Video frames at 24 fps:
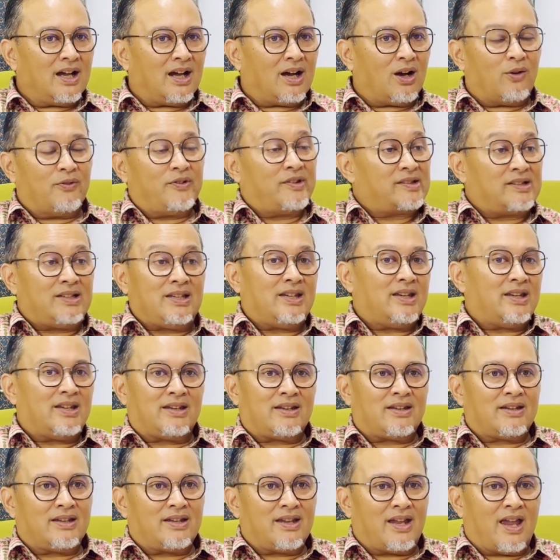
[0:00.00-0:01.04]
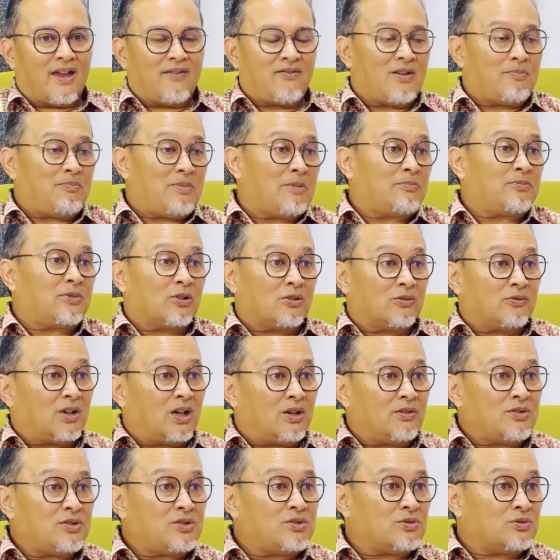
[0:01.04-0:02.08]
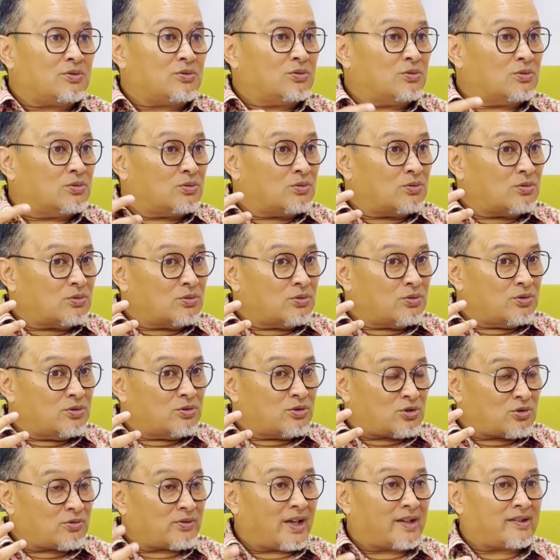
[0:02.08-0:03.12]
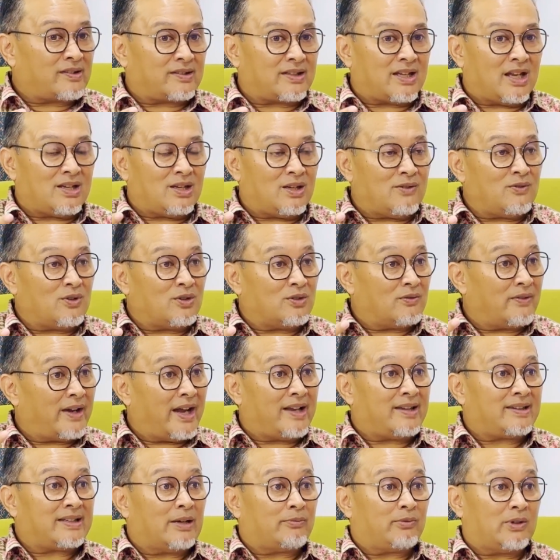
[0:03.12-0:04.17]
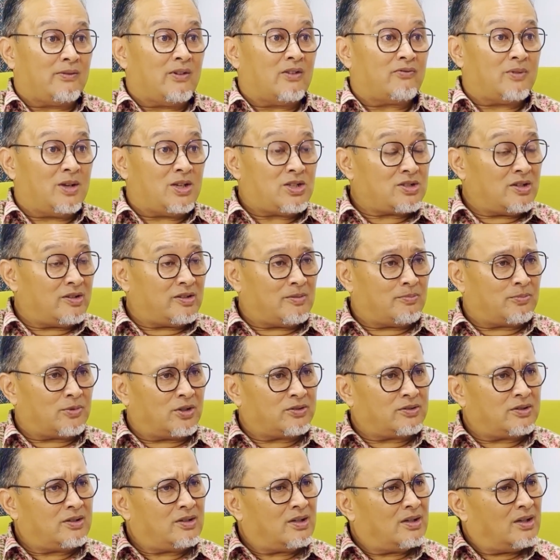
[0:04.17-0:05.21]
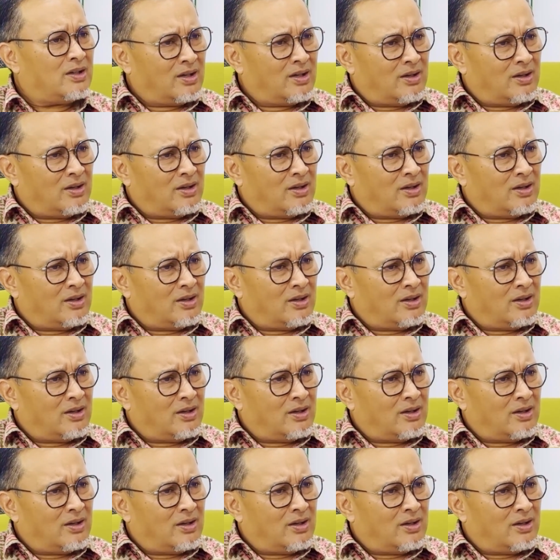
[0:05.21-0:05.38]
Obviously, having people around you who you trust can give you the right type of information is important.